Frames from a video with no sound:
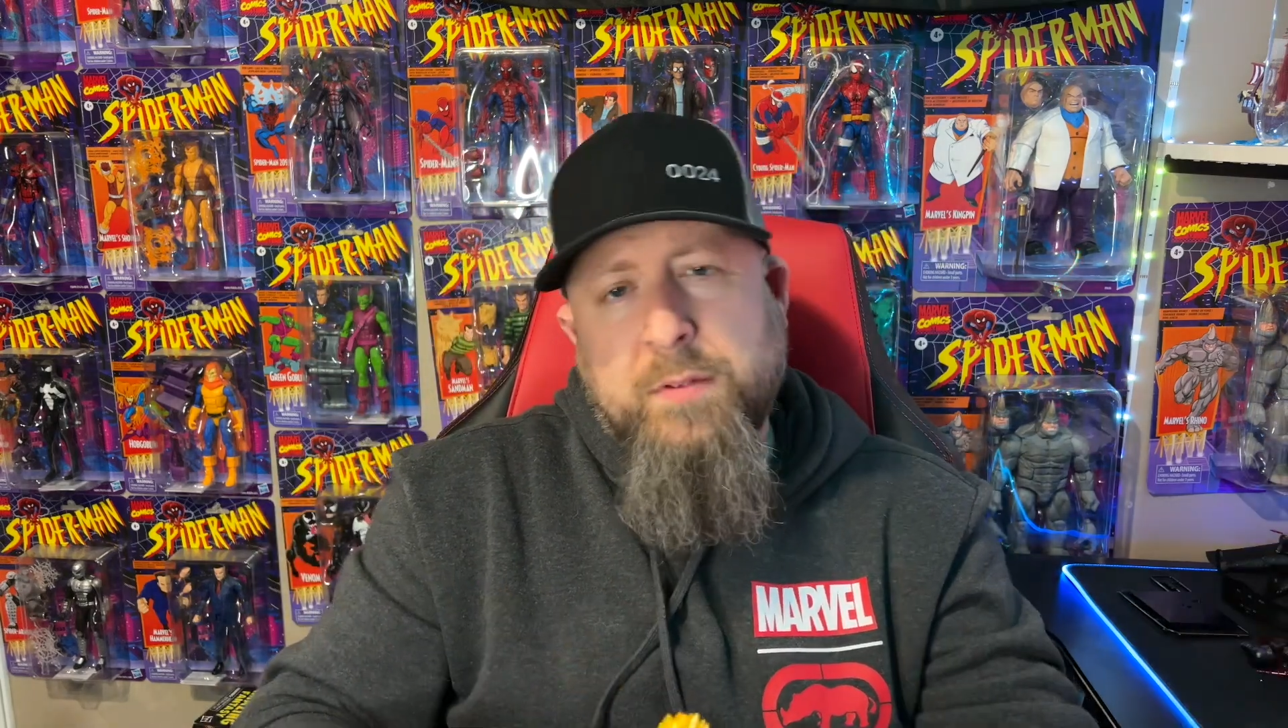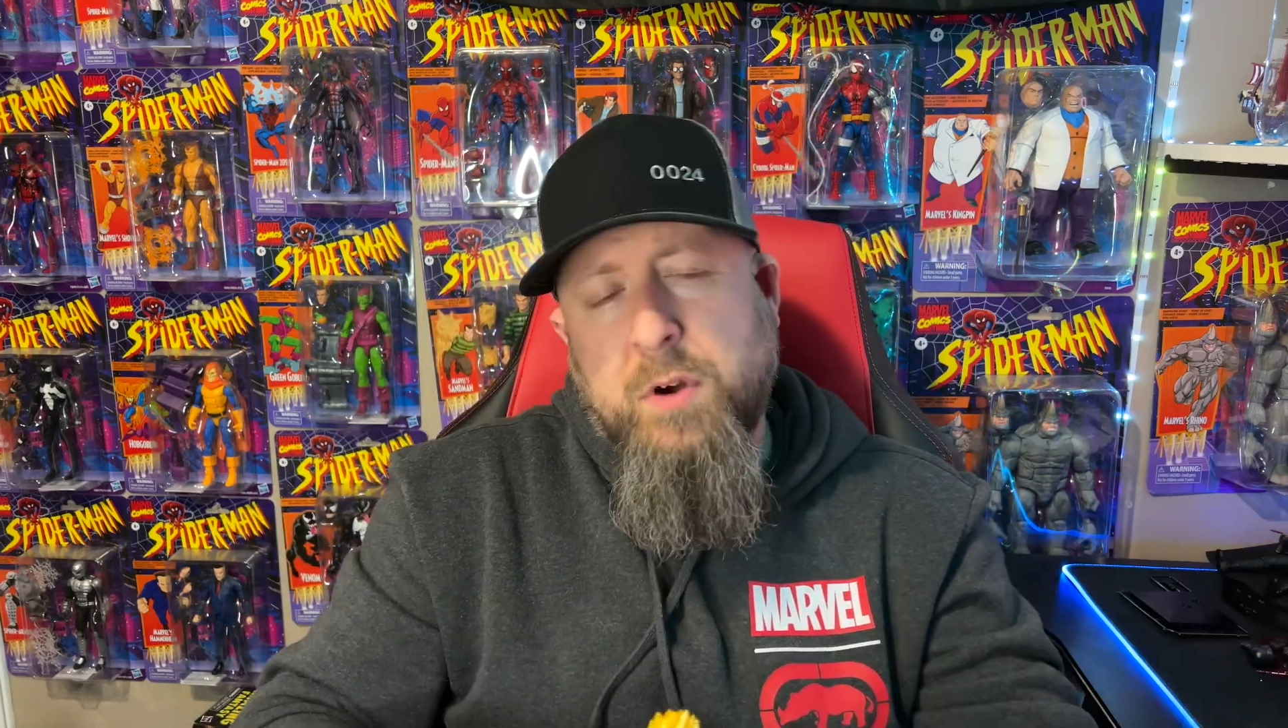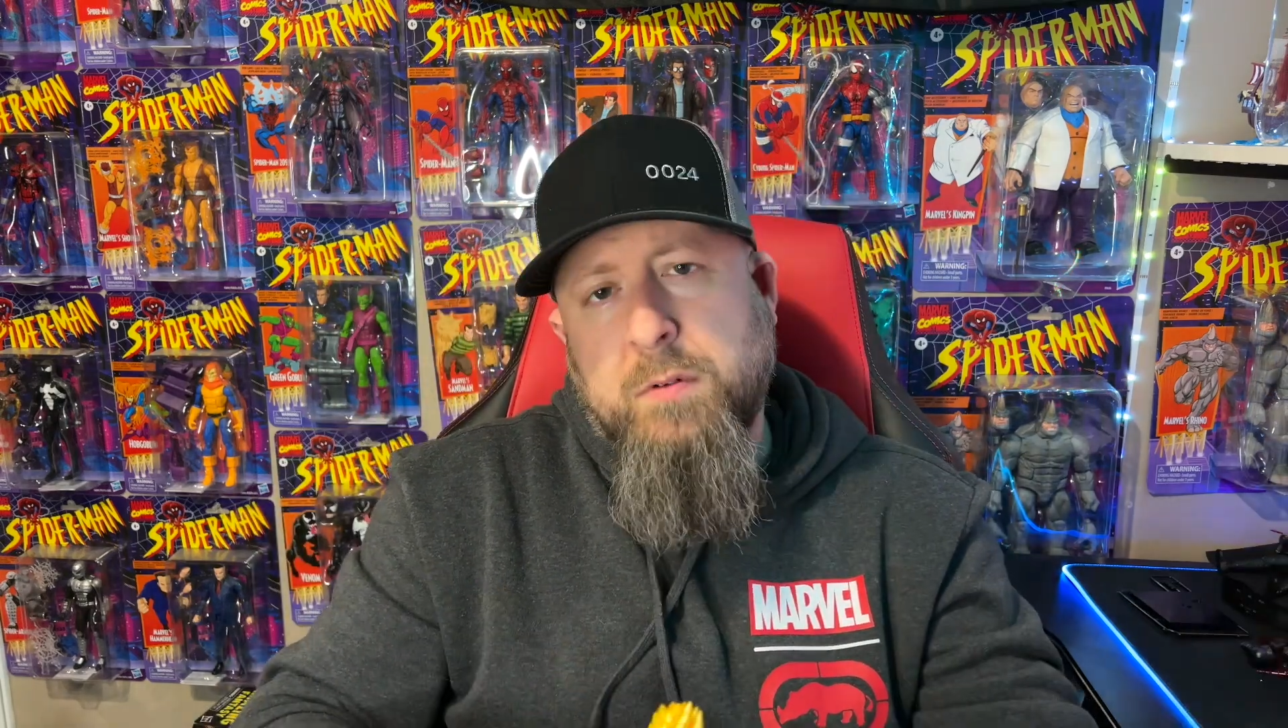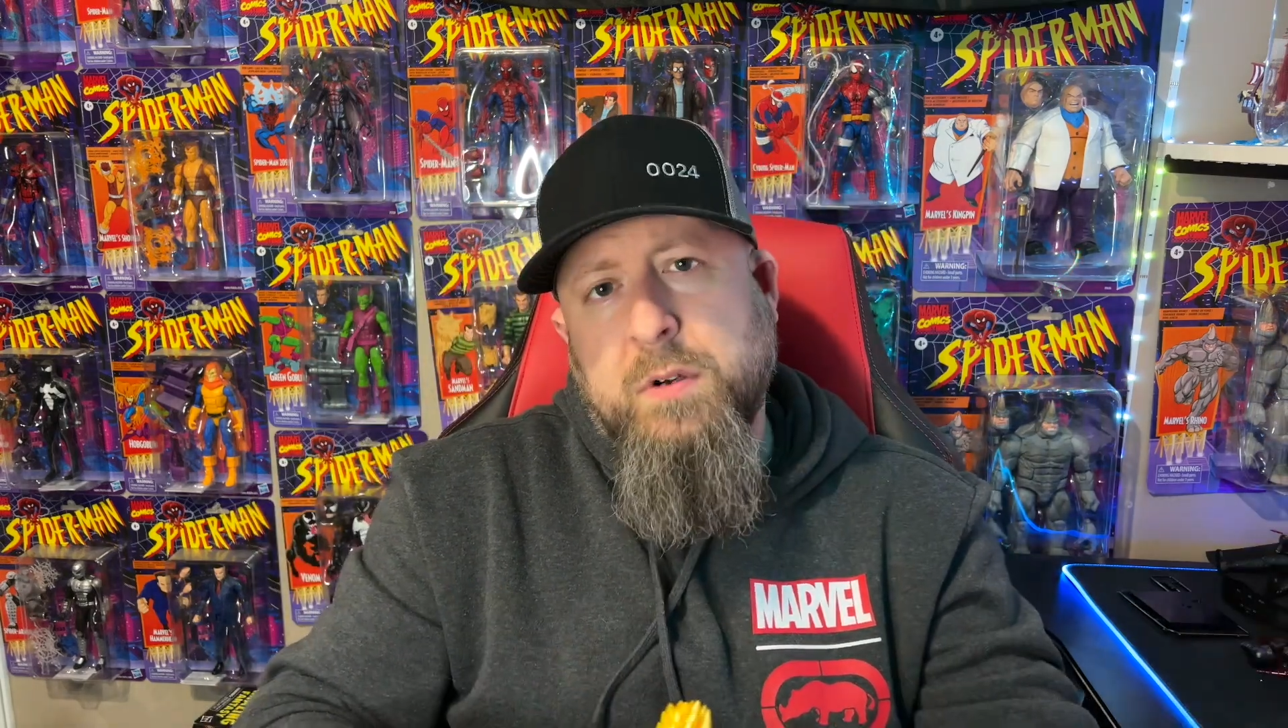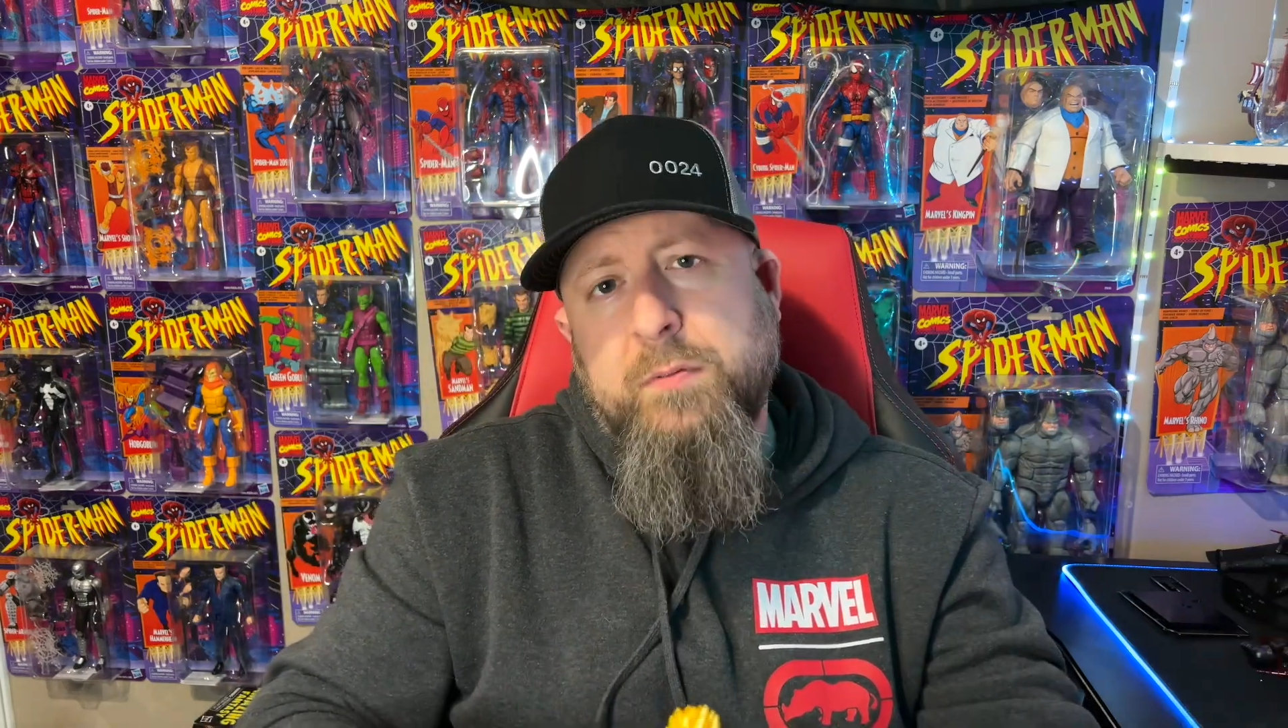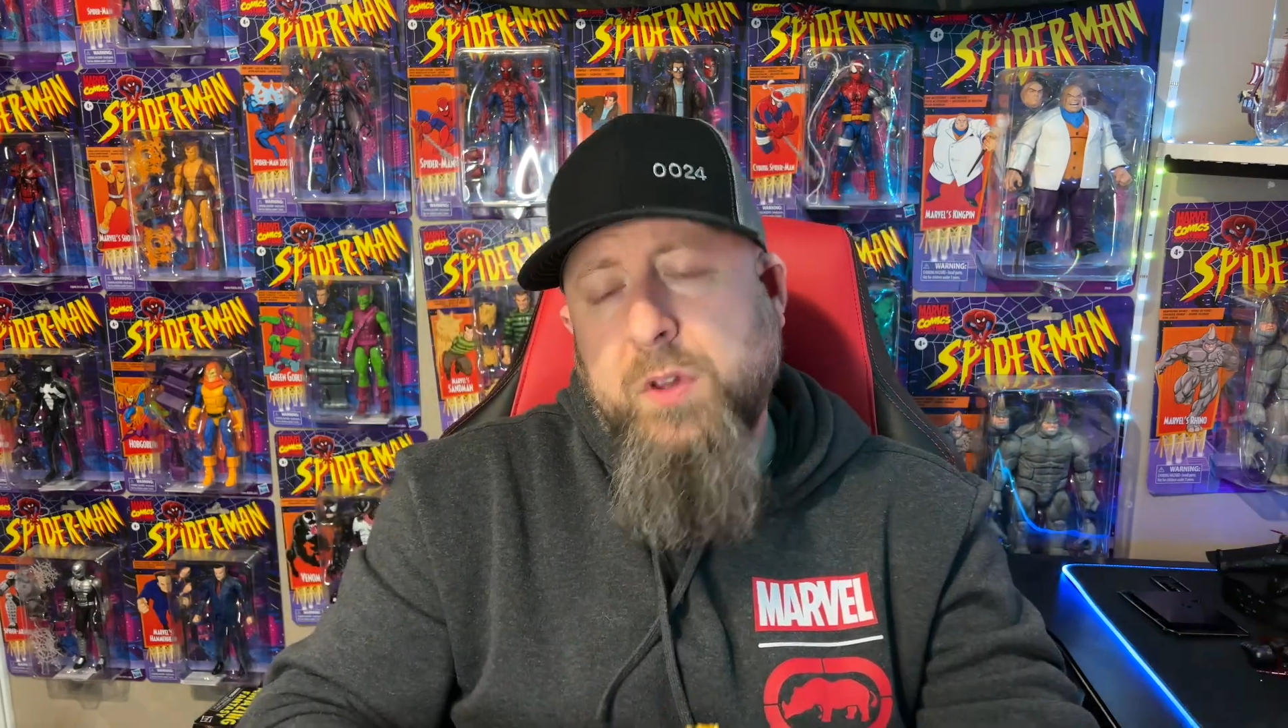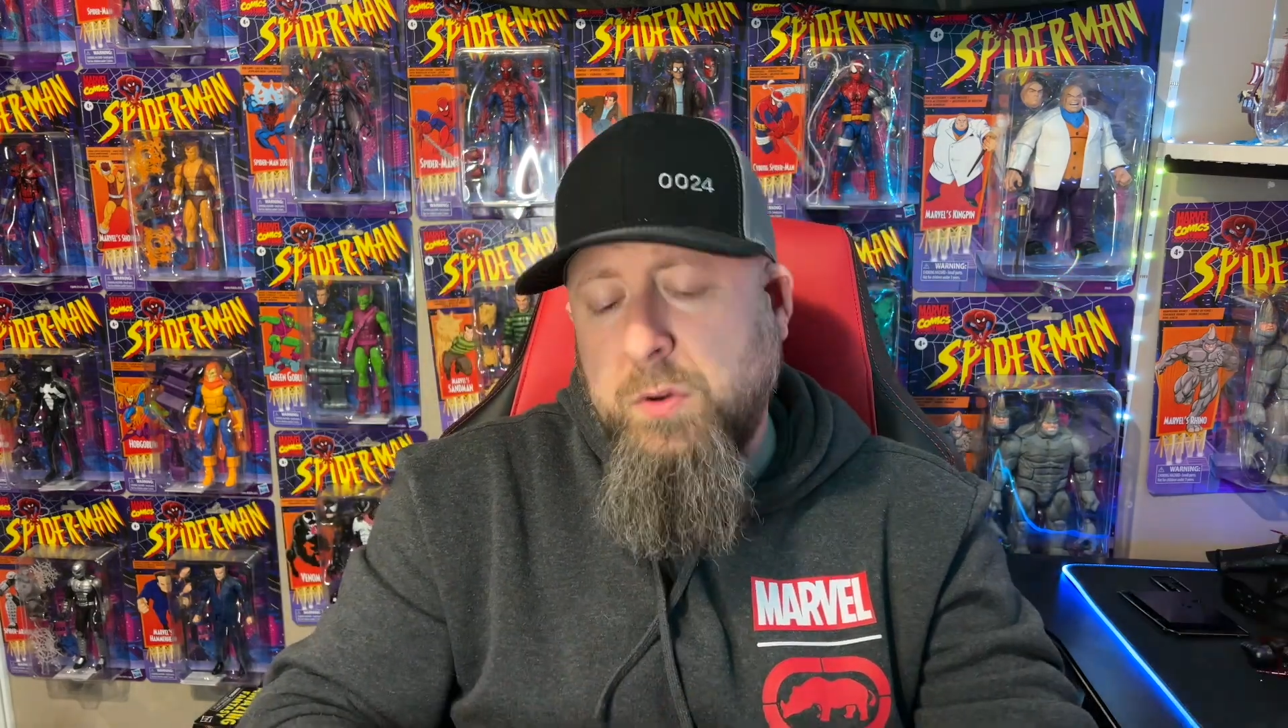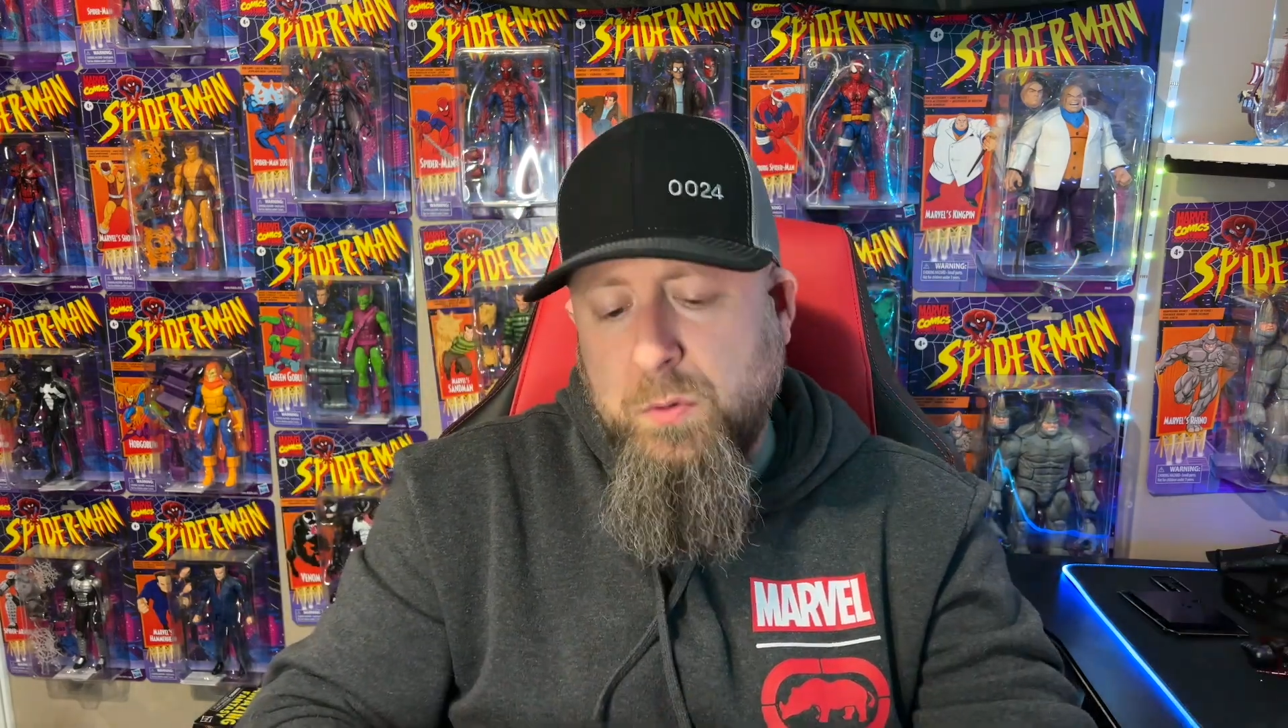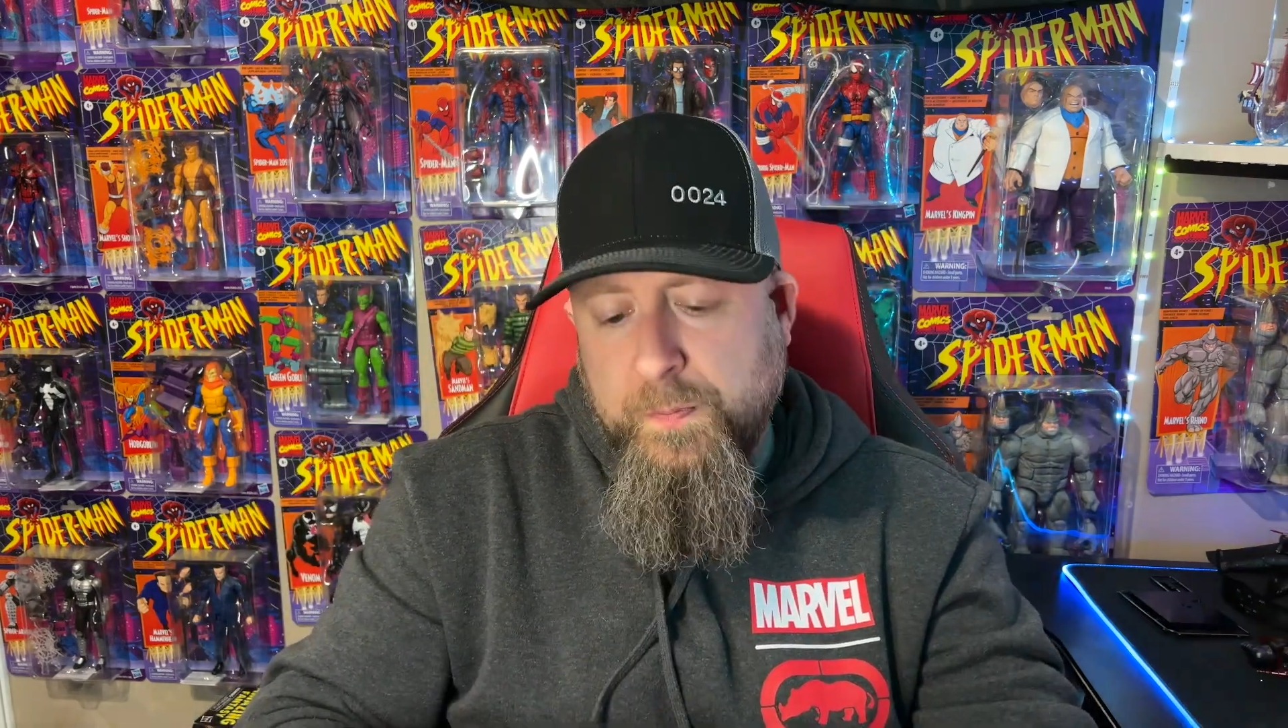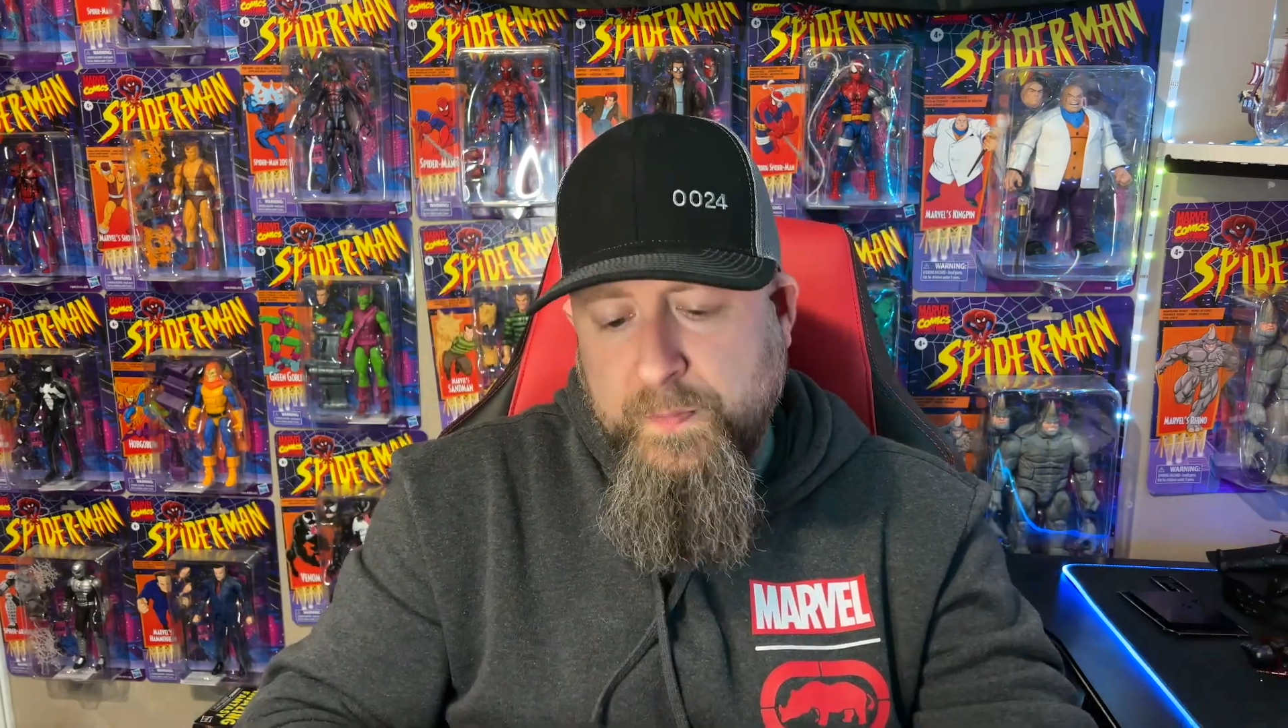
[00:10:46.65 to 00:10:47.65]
of our review.